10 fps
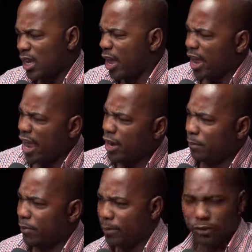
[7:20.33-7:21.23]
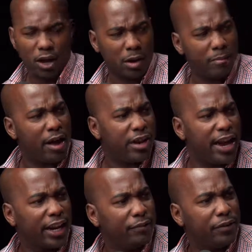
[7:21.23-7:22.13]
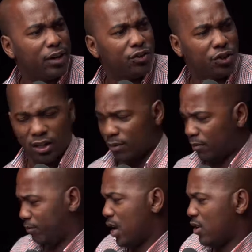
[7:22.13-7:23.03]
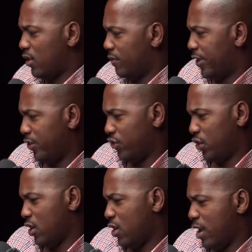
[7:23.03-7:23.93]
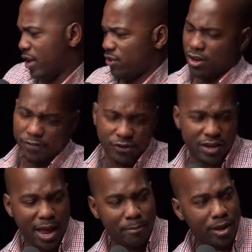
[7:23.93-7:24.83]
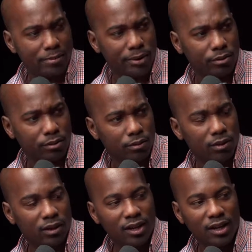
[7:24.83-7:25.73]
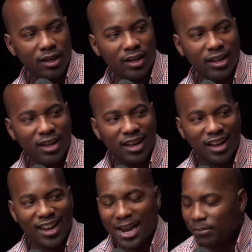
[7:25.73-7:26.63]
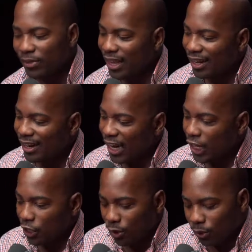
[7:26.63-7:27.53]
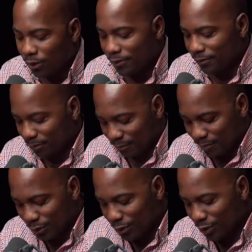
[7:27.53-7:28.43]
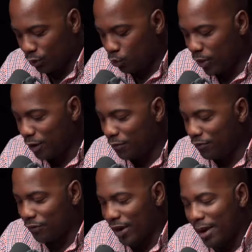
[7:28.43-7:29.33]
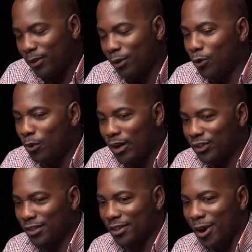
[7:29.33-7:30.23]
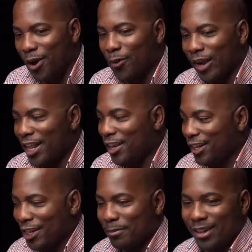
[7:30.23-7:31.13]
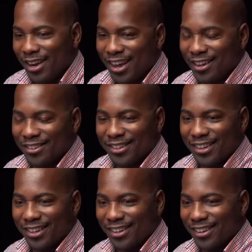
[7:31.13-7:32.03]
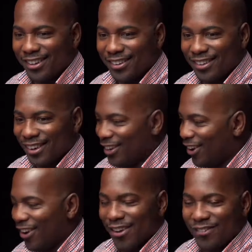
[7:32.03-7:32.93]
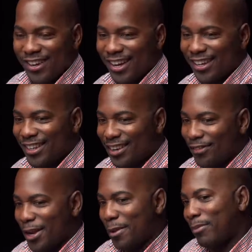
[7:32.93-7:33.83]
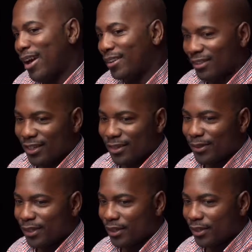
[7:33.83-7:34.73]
hey, I hear people talking about negative energy and positive energy and all that stuff. Is that biblical? And I'm thinking, like, the way you frame the question already demonized the thought of negativity and positivity.